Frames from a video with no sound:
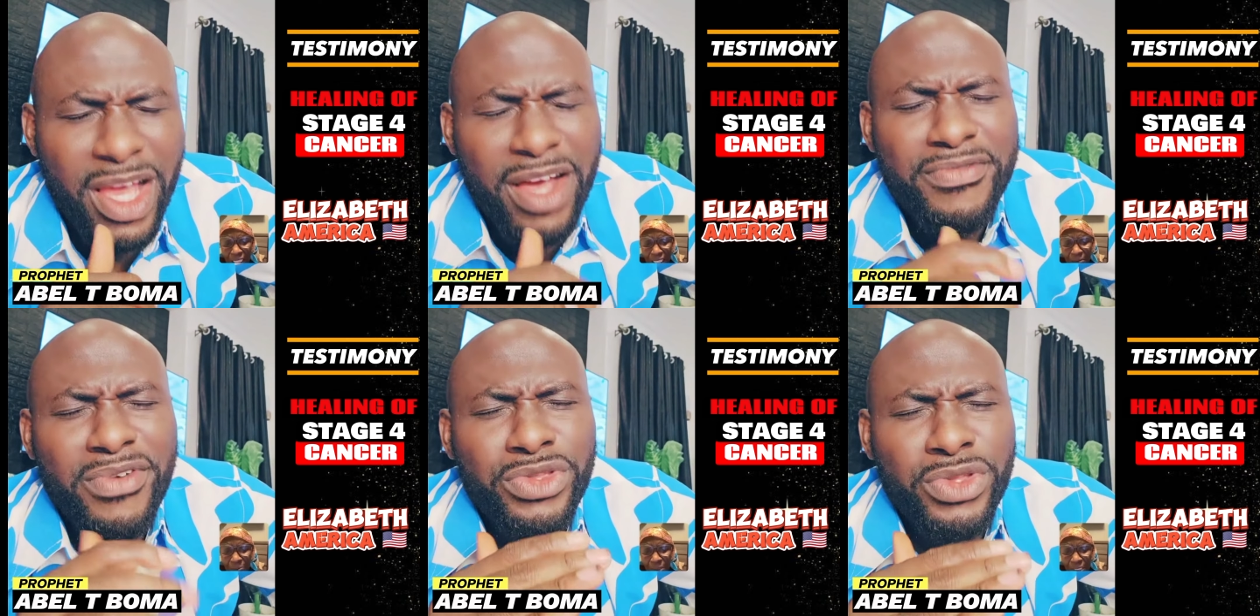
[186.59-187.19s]
For
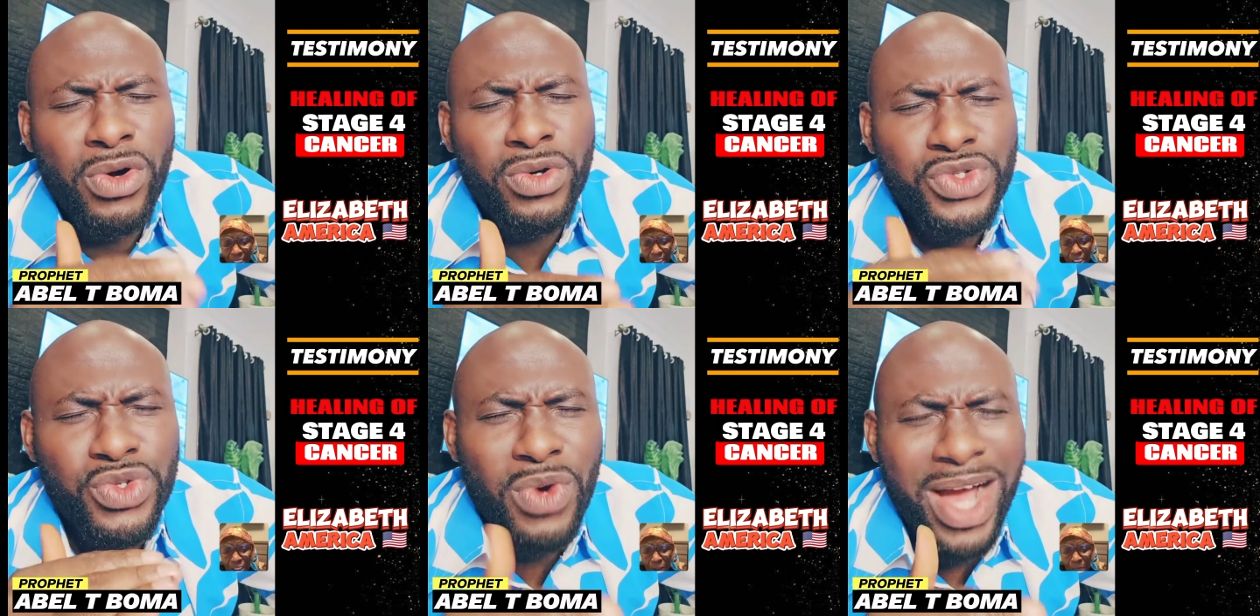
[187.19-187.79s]
those
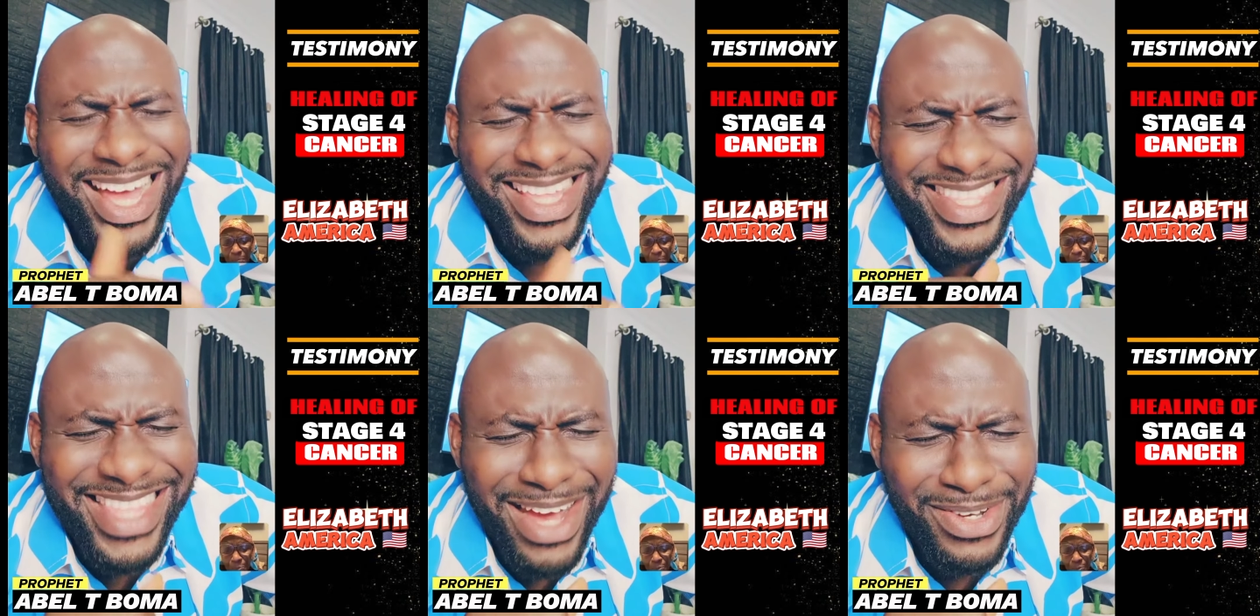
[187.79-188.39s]
who are
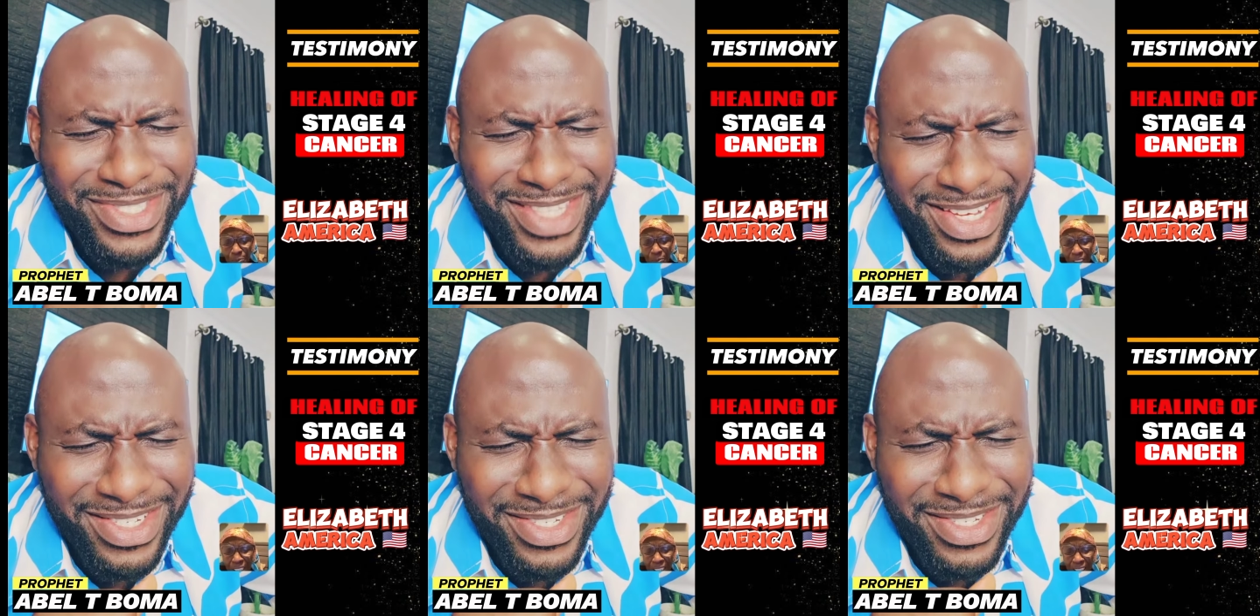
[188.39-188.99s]

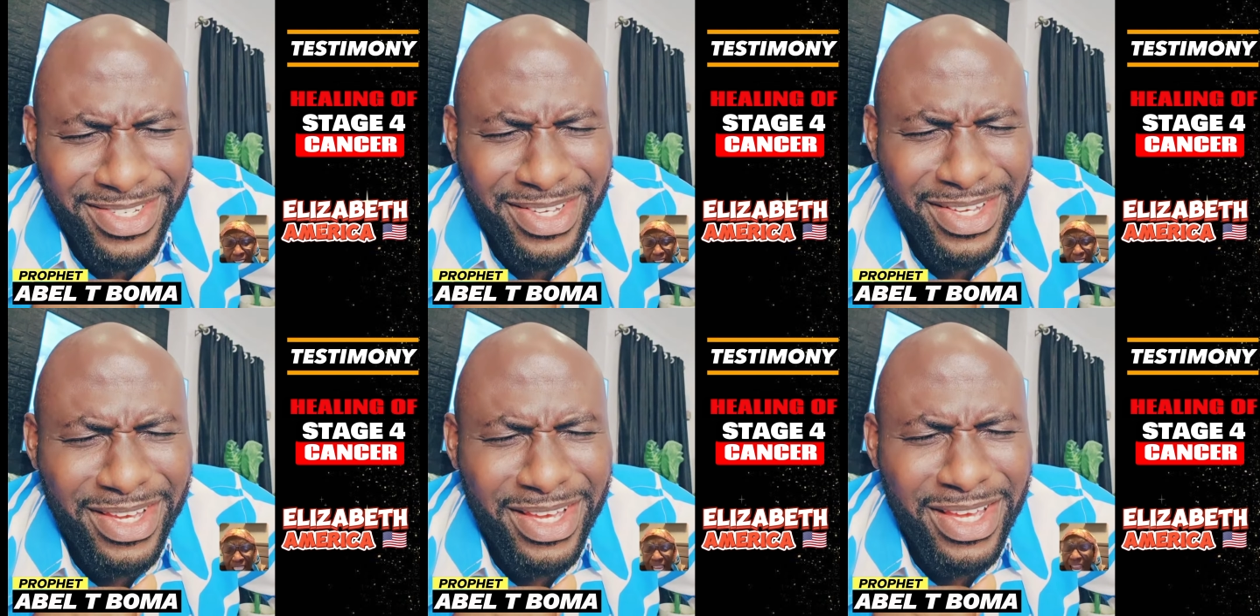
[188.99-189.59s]
doubters,
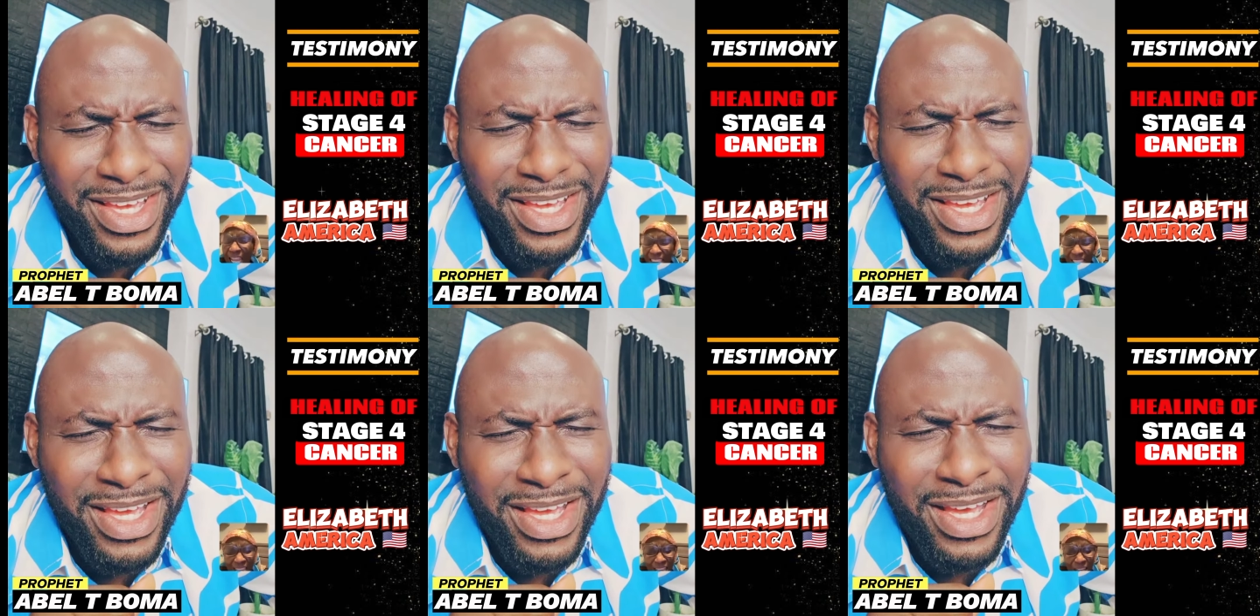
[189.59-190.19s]

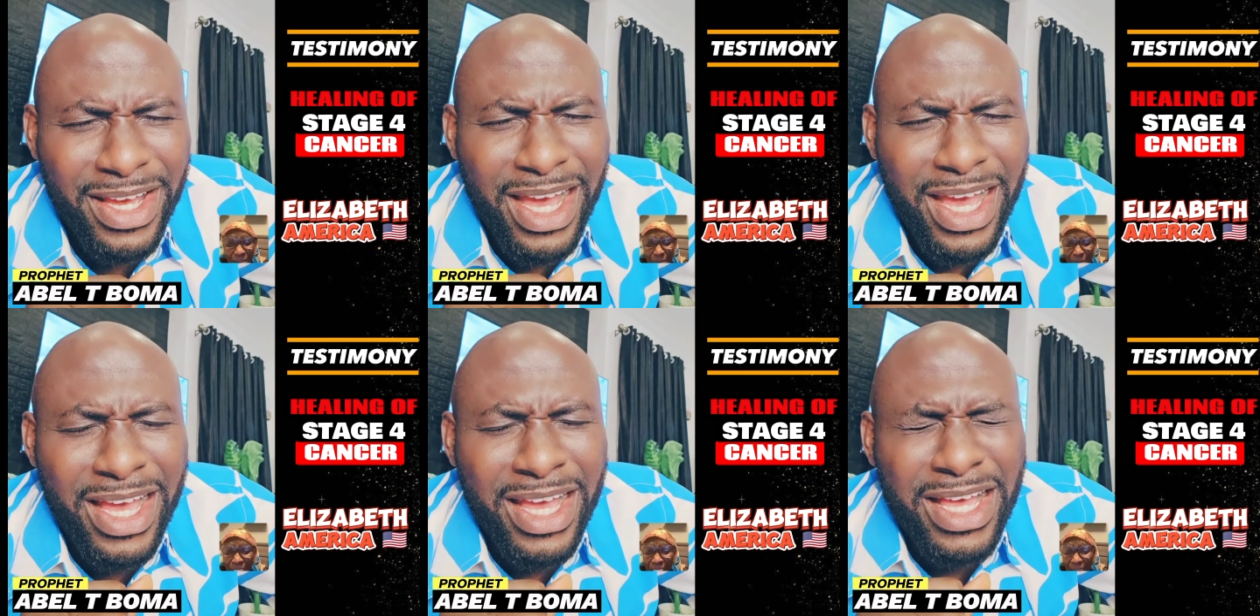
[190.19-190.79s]

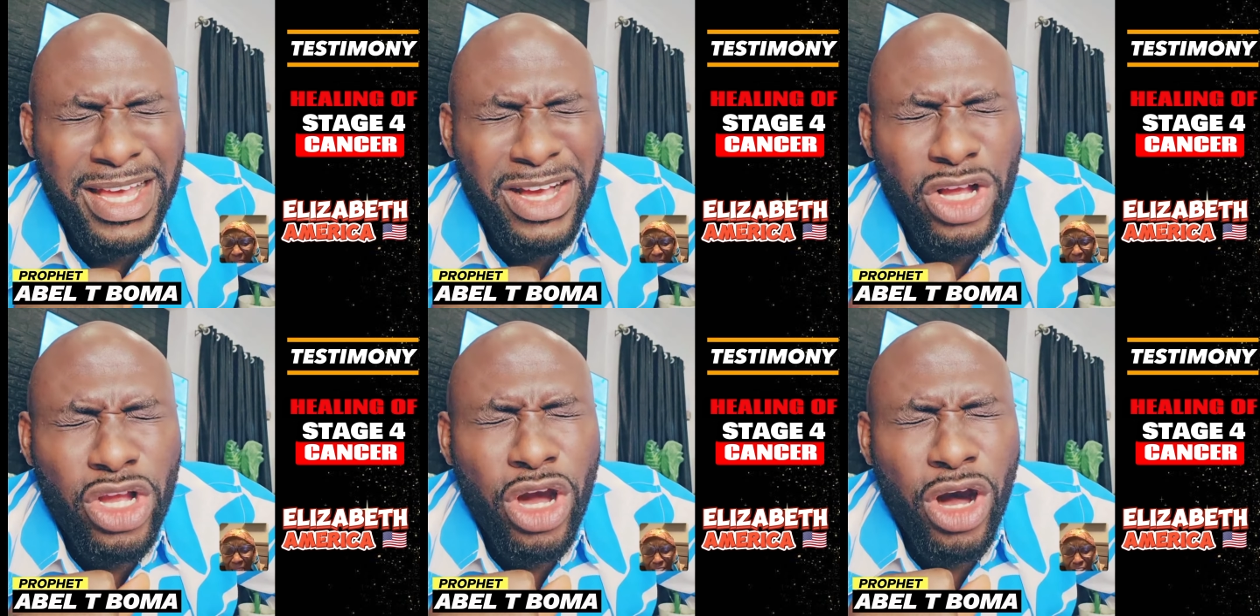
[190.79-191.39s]

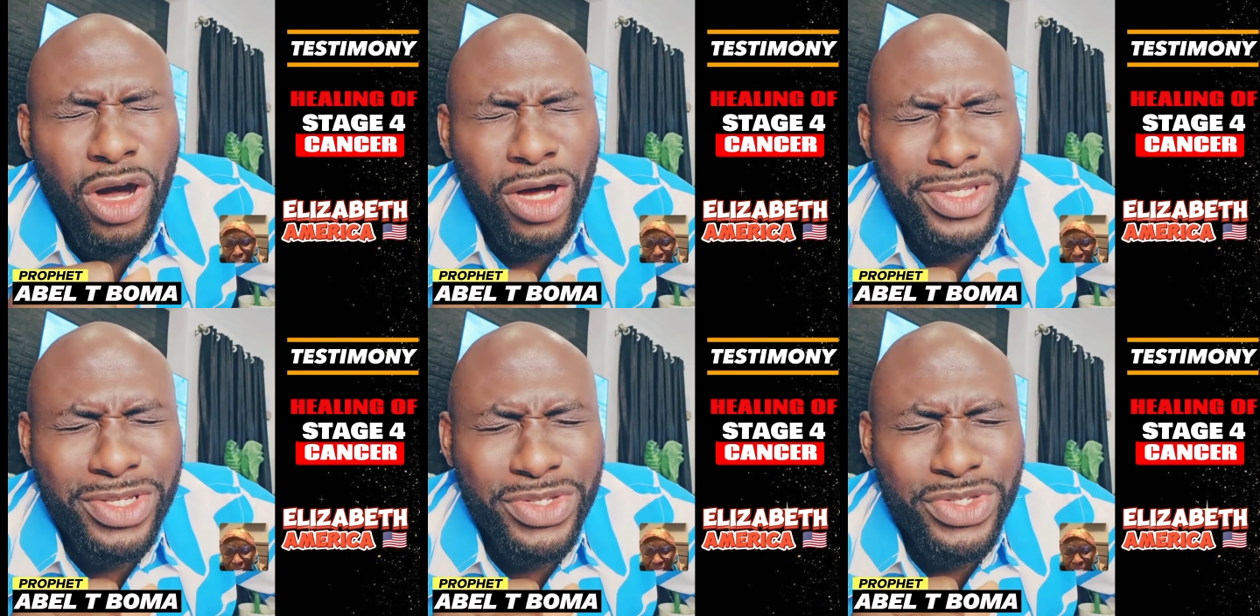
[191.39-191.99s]
God, touch